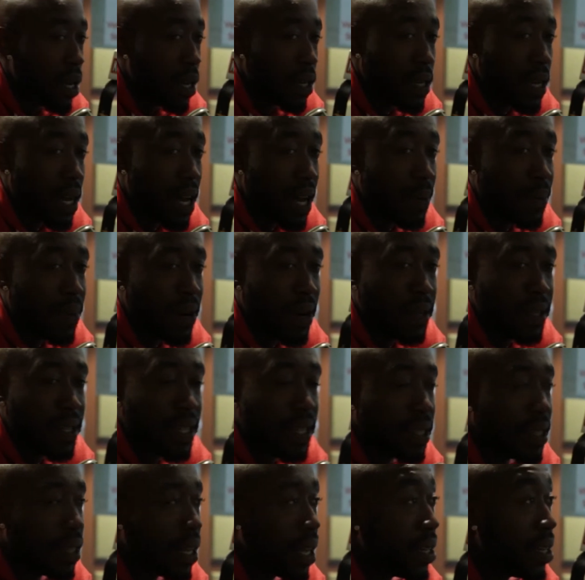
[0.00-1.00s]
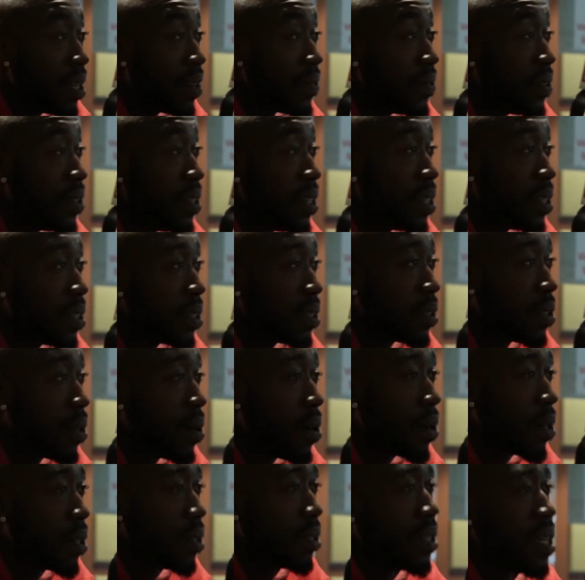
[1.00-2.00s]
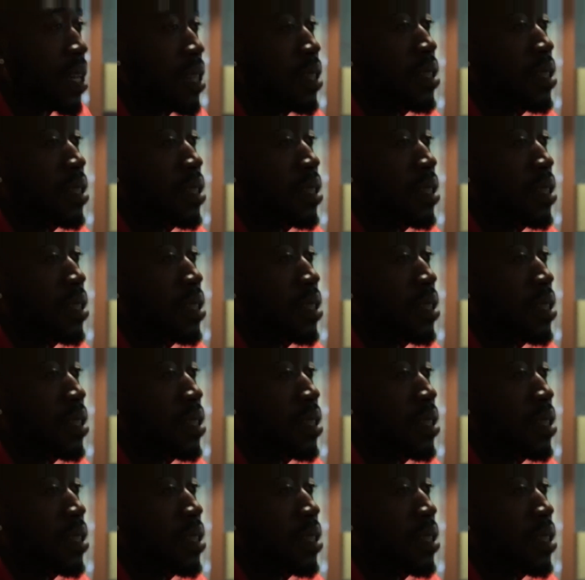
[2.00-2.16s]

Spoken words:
Nah, but I definitely need to start because I